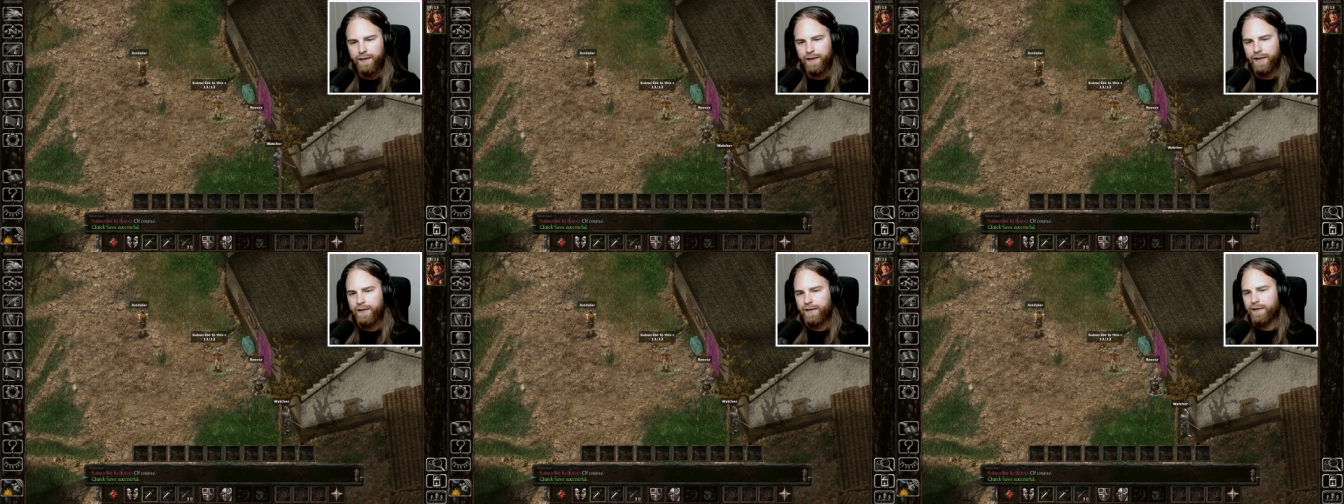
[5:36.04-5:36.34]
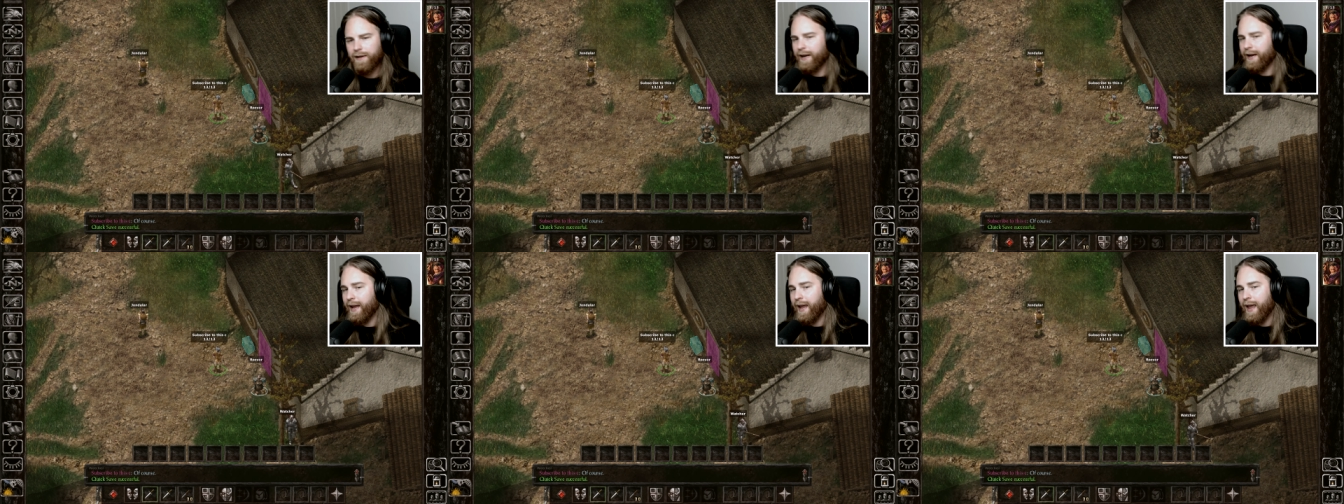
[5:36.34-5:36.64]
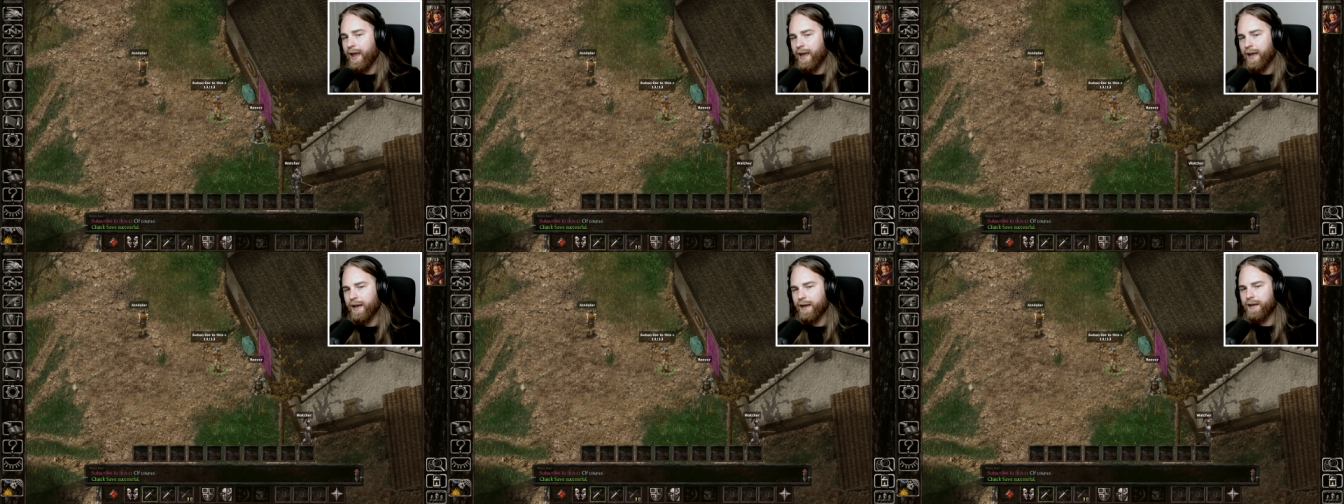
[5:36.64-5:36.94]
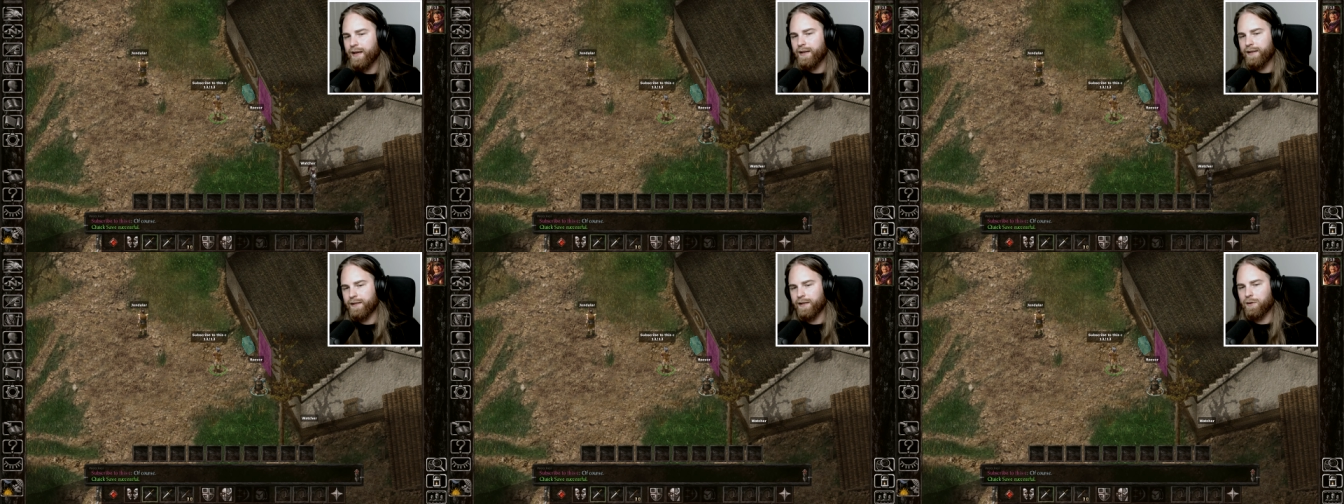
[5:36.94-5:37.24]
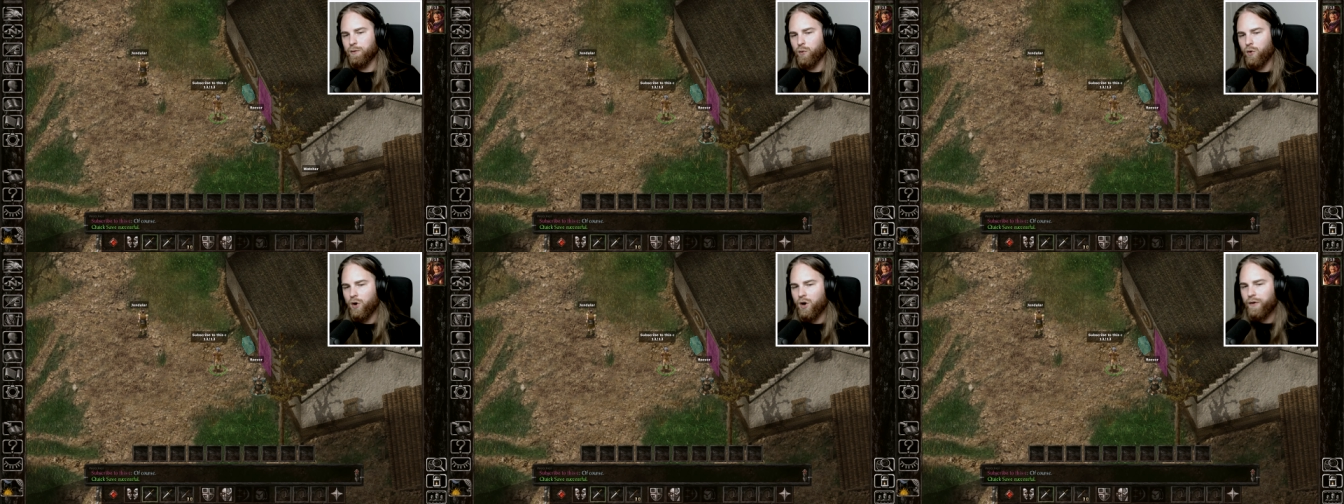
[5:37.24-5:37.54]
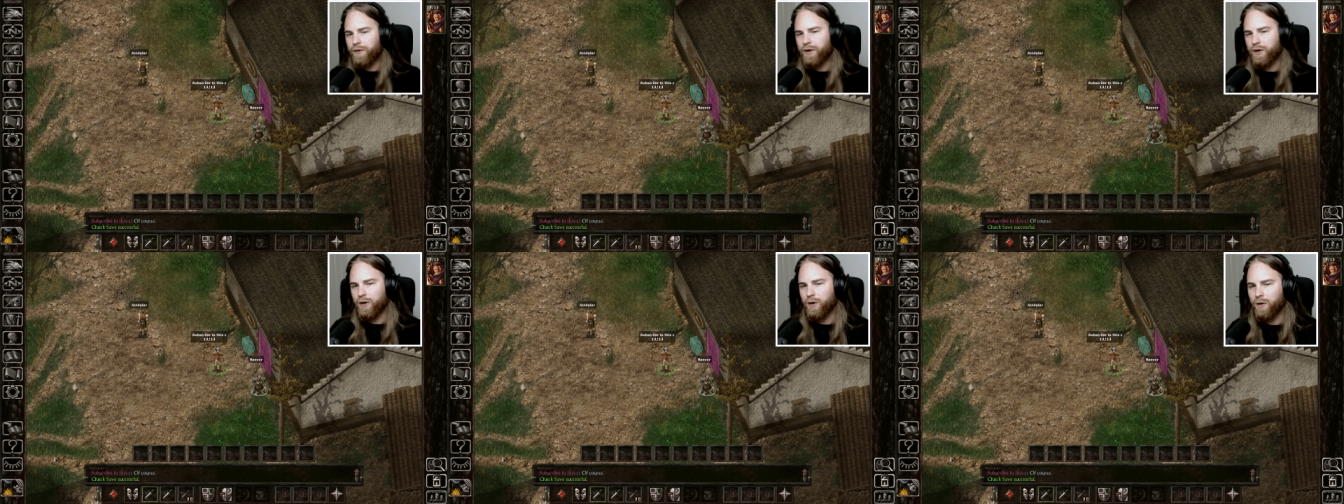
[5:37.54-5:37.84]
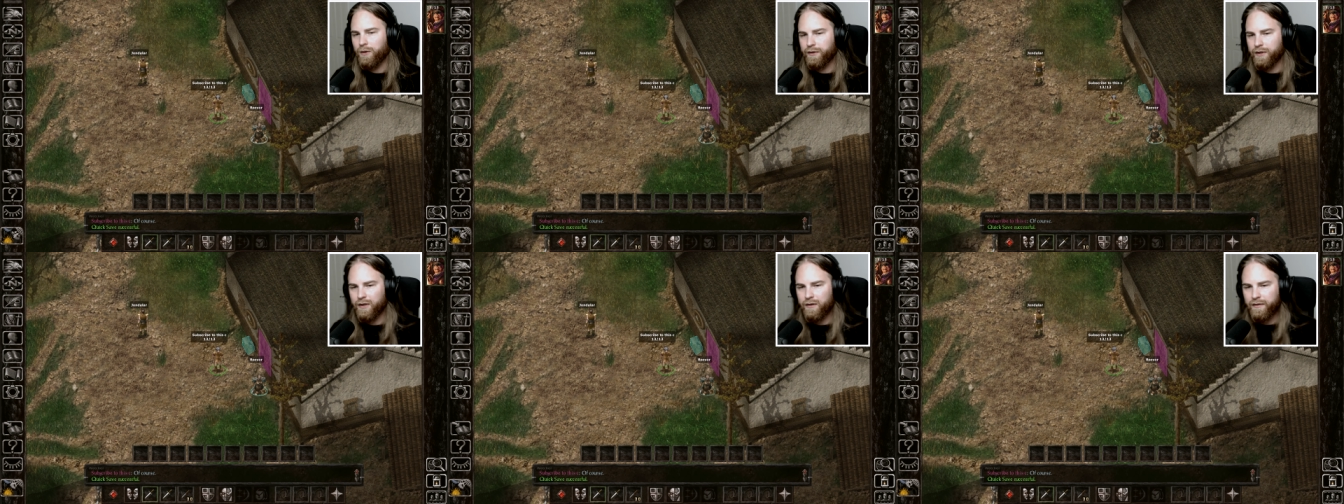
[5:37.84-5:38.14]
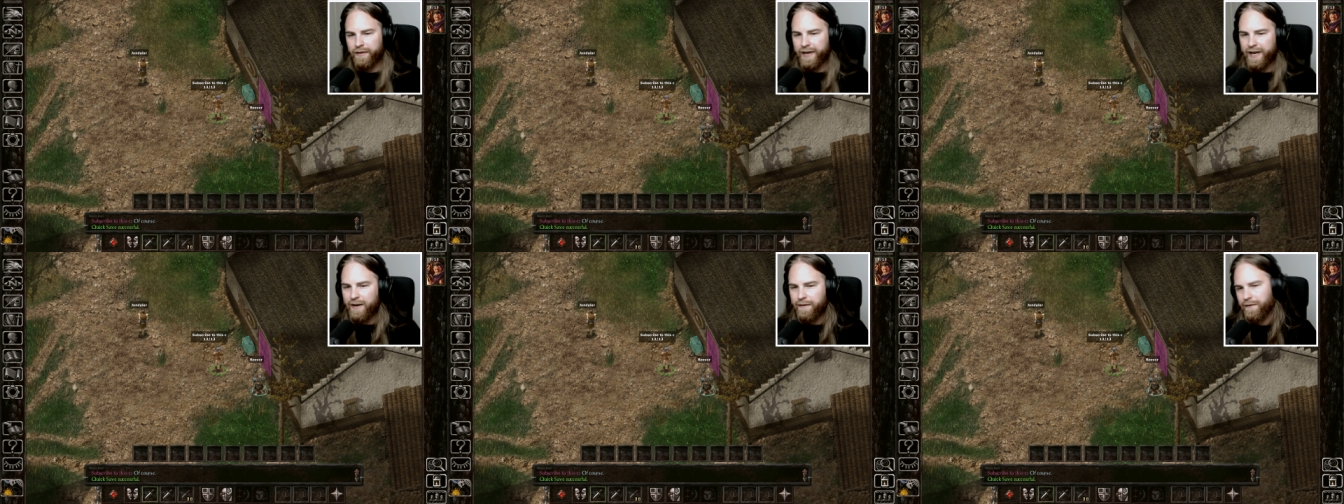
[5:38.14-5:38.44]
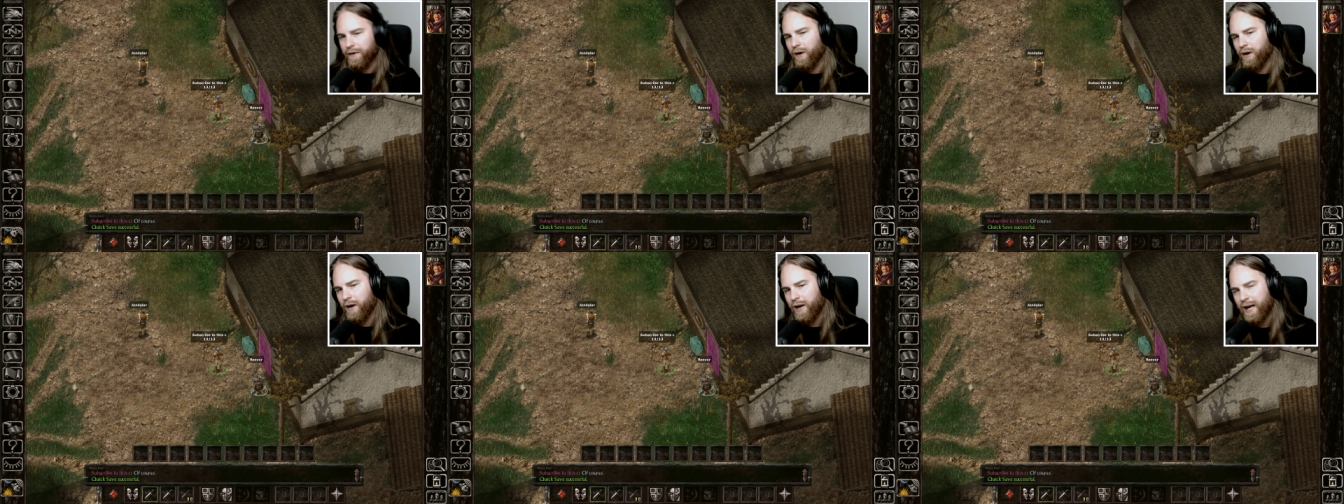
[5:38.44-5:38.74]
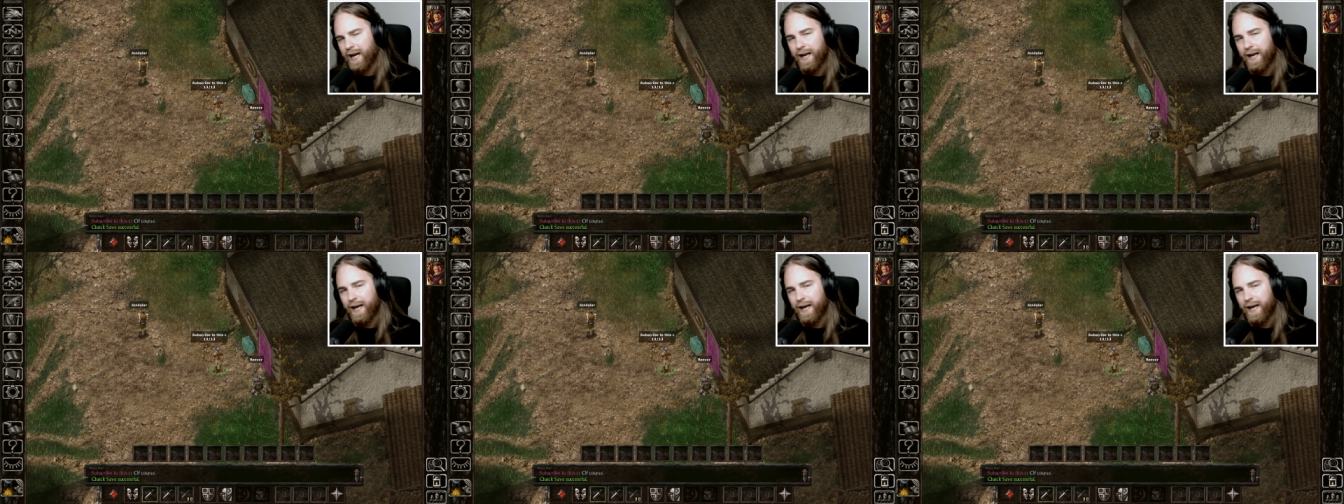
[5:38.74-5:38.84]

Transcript: This right here is a dwarf called Revo,